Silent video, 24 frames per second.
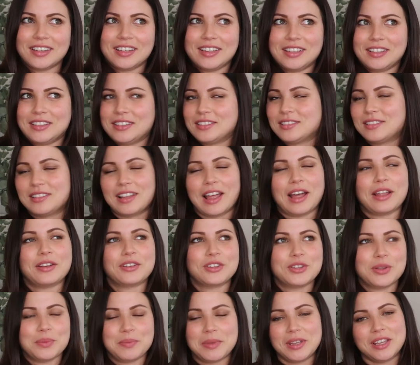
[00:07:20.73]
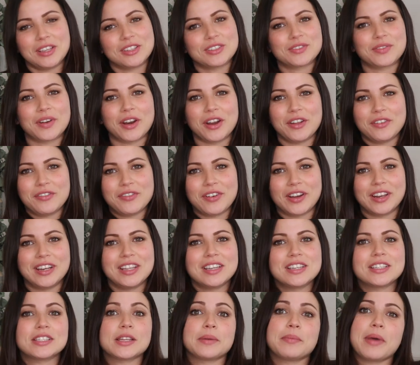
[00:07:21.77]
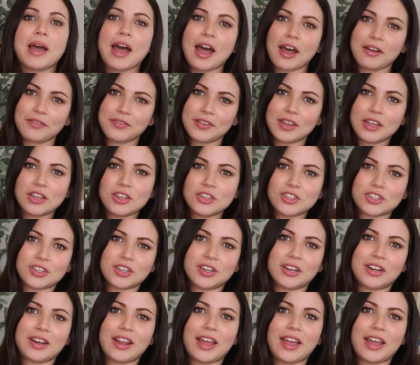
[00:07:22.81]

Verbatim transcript: it, that to me is very funny because I'm half Asian